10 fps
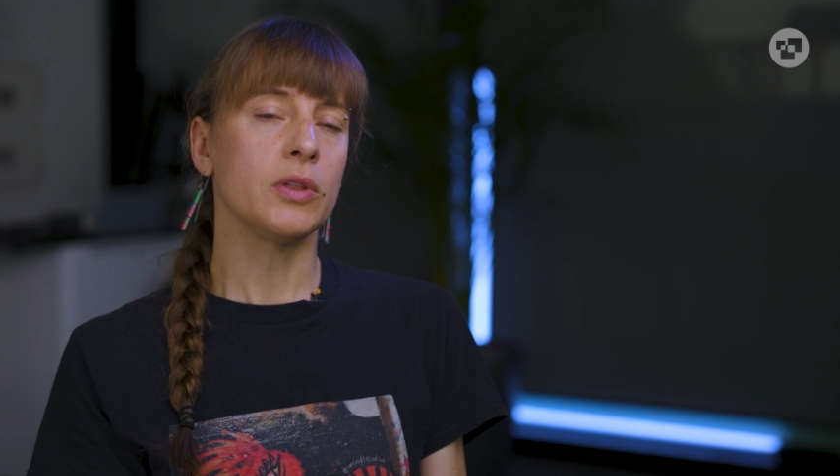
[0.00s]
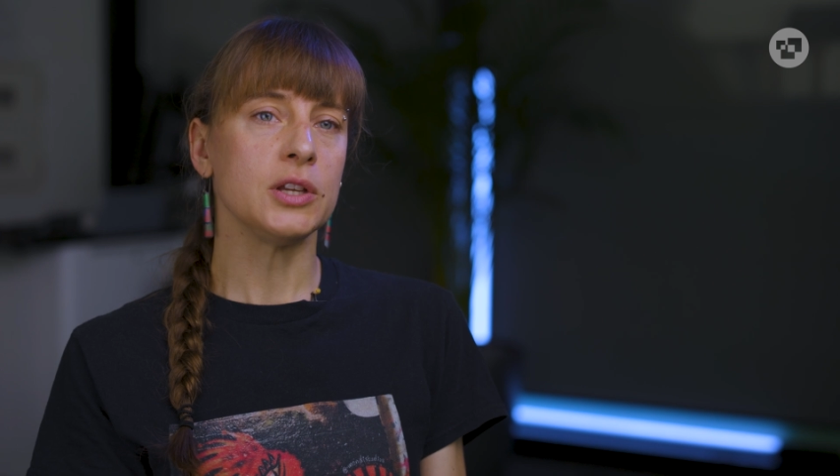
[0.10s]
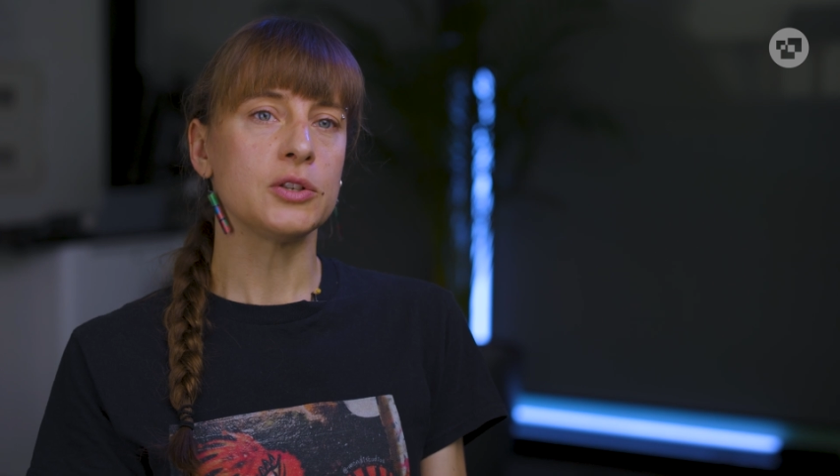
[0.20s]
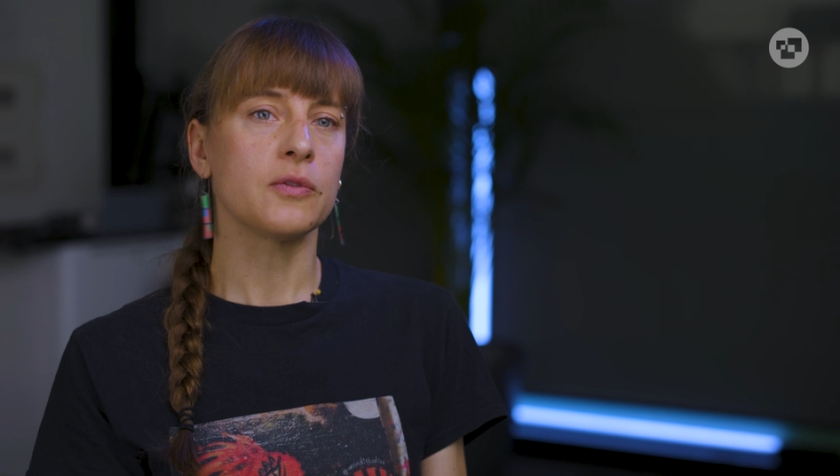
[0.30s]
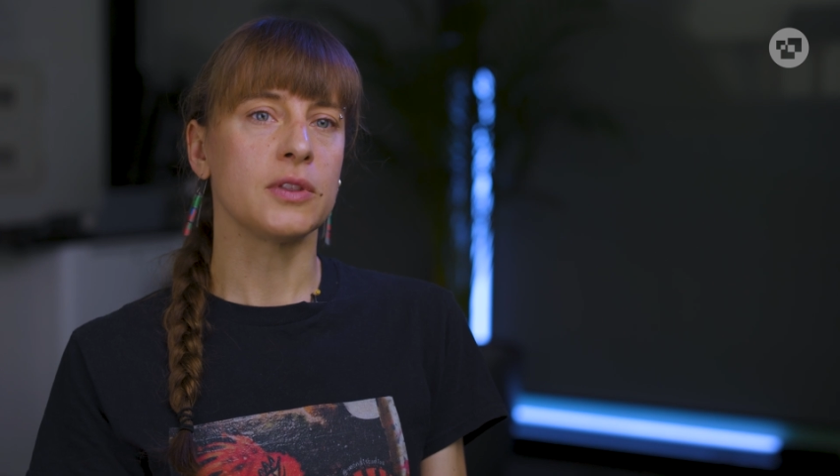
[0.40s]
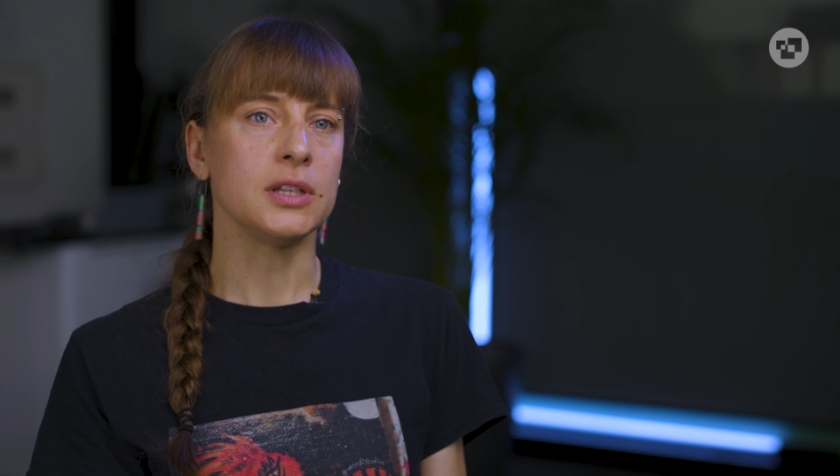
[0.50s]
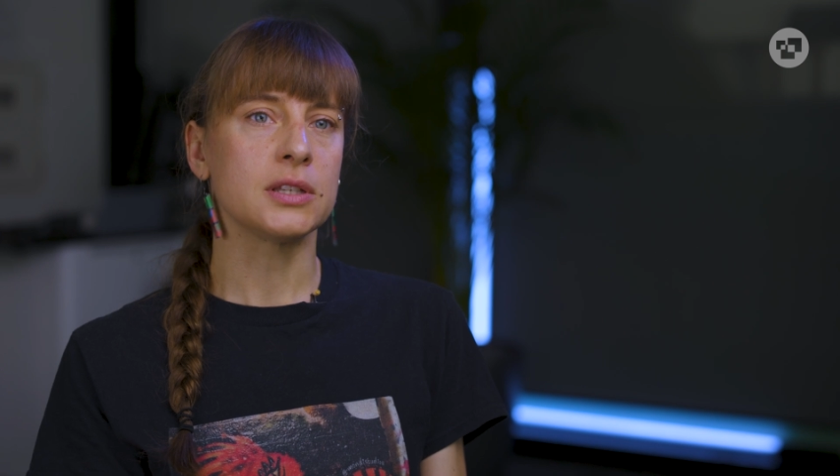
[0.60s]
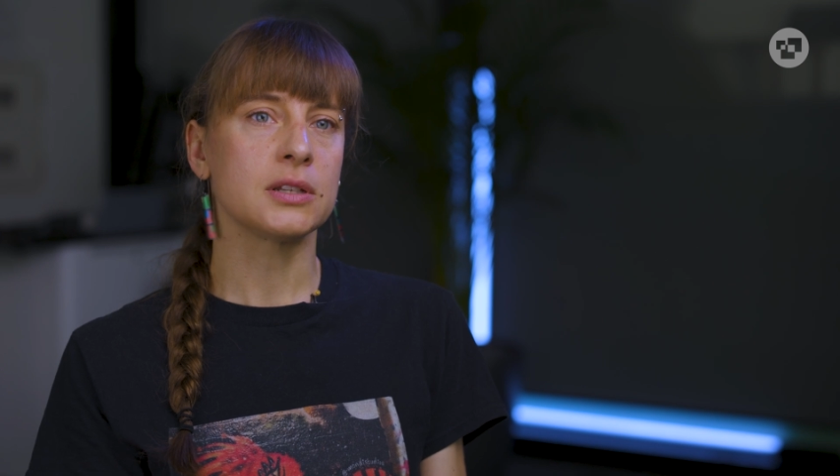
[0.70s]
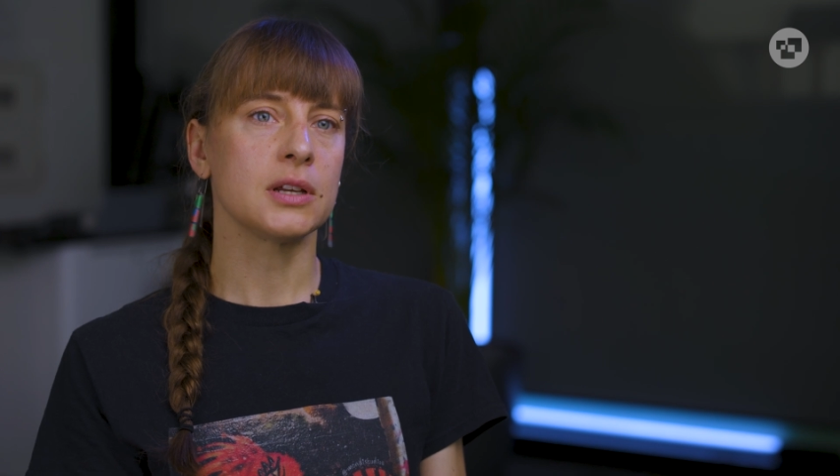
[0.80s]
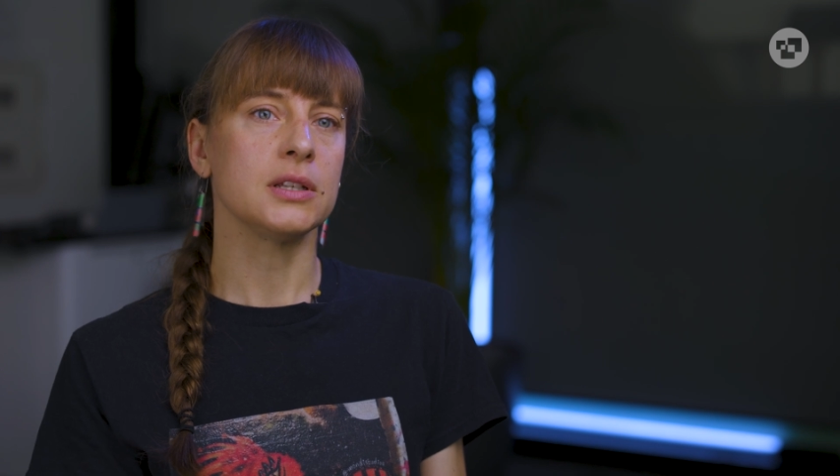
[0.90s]
with each of
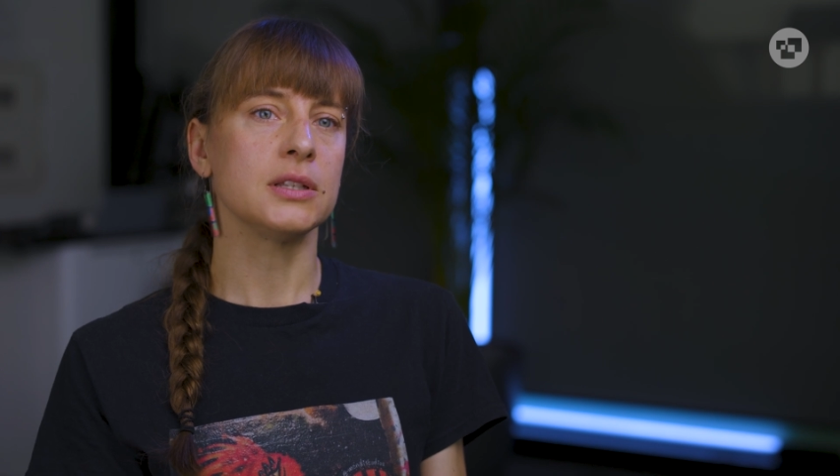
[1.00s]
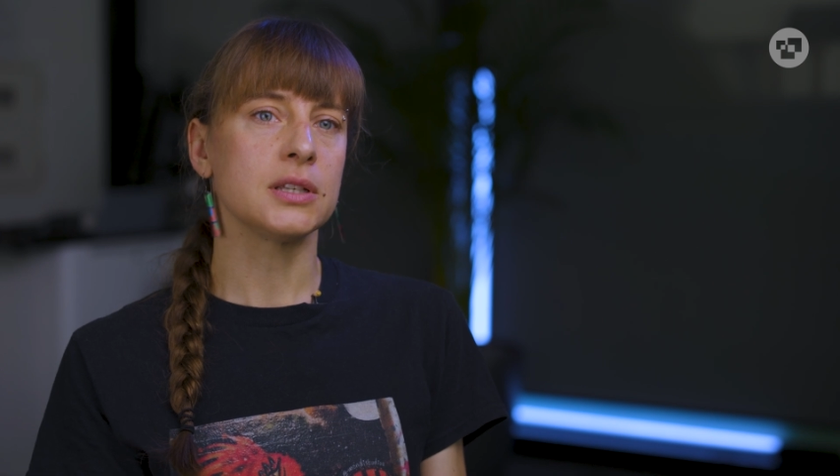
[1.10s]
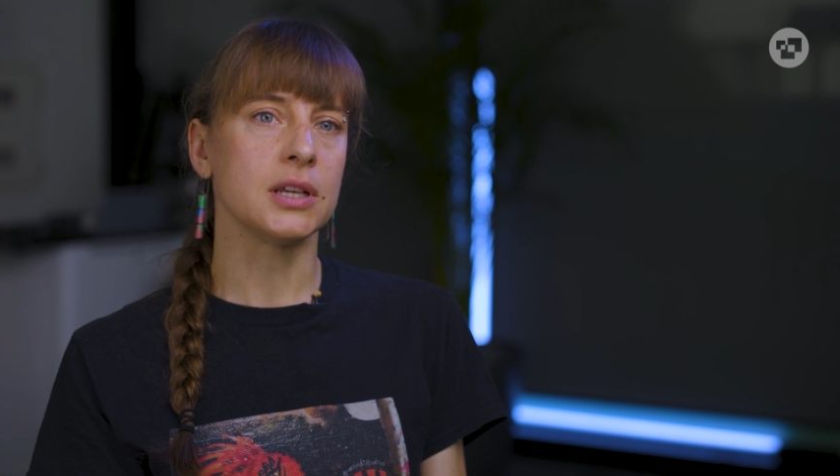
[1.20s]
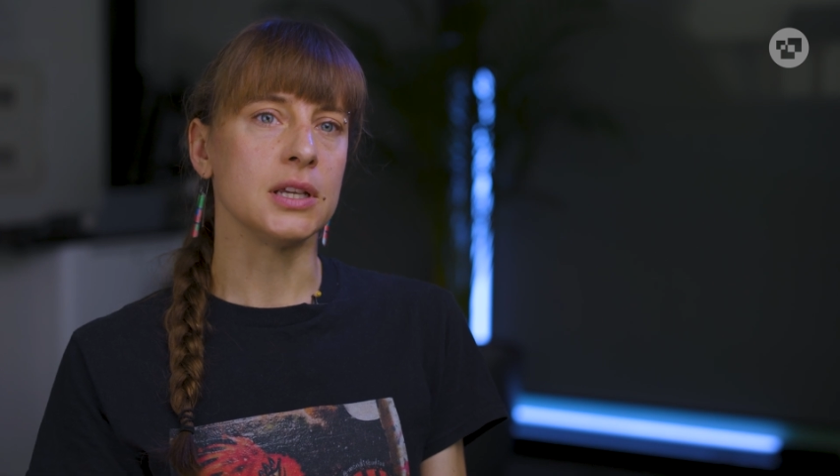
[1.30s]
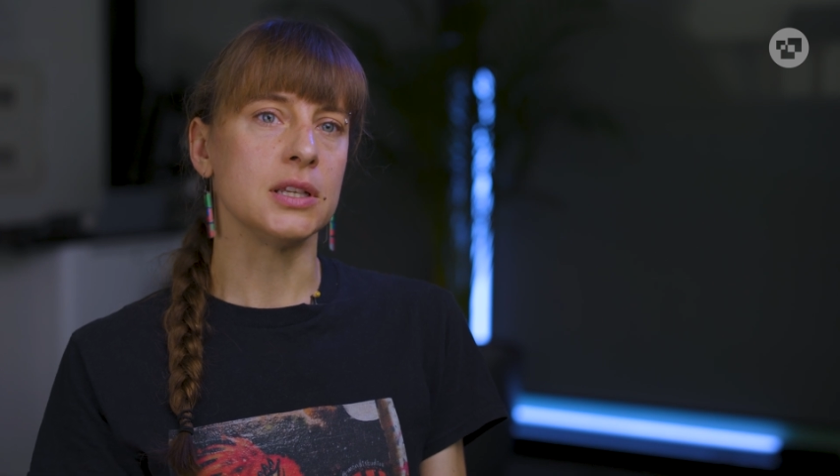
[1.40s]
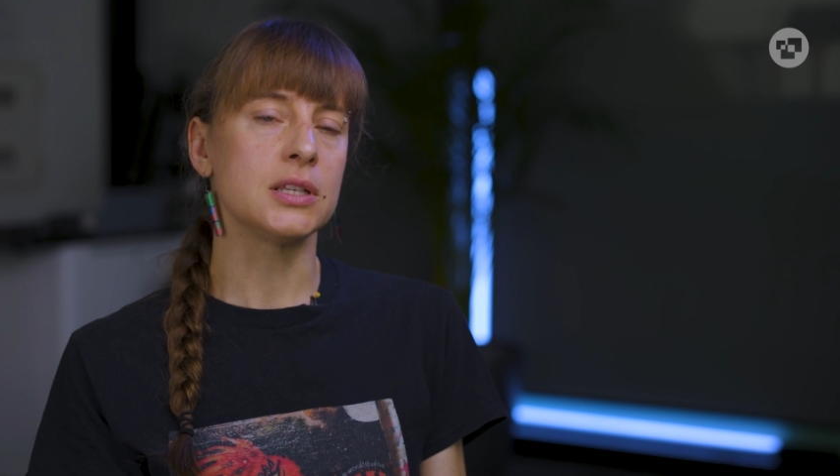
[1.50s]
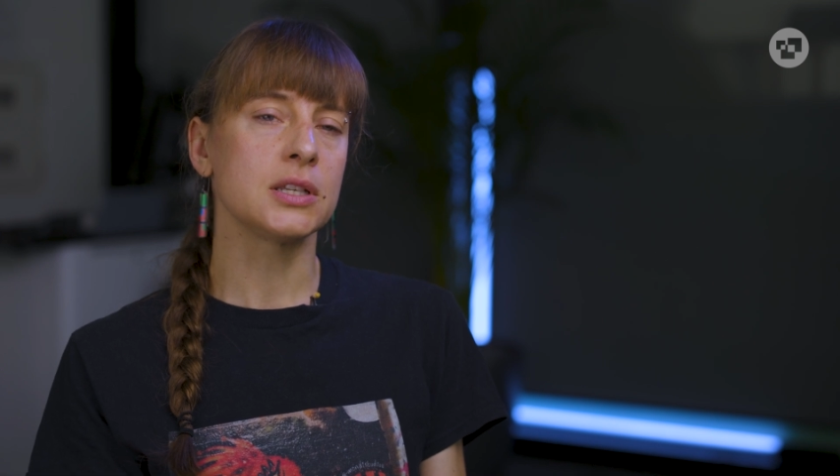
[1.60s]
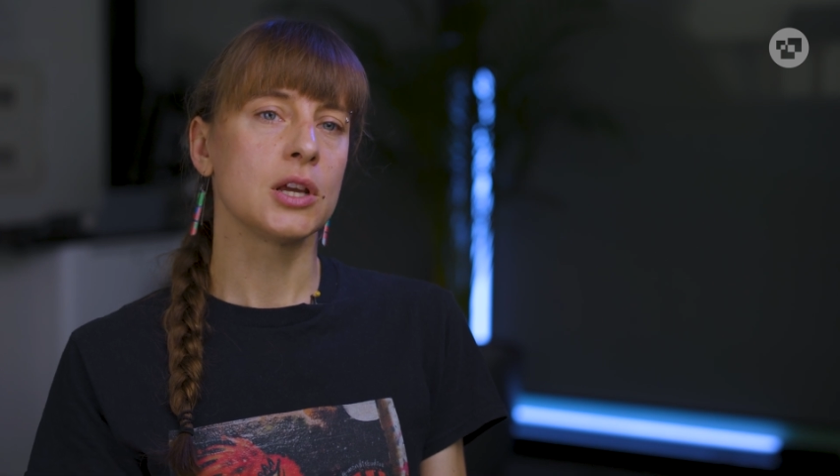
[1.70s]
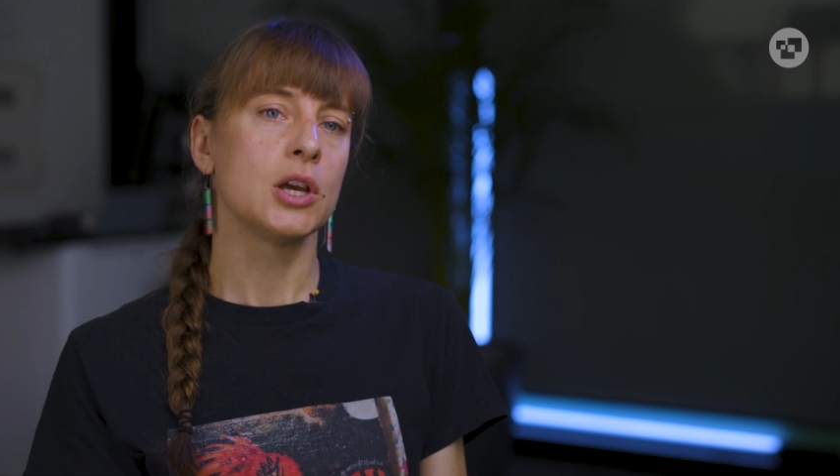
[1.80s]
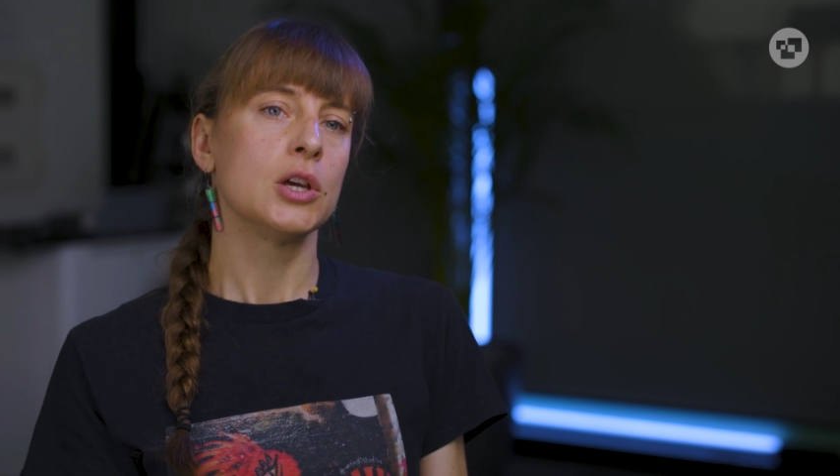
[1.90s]
these studies is